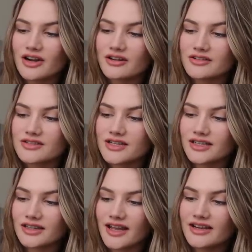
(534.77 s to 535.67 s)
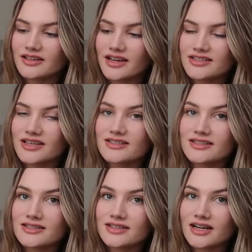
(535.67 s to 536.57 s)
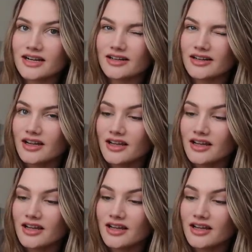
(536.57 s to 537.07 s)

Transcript: coast in late 1969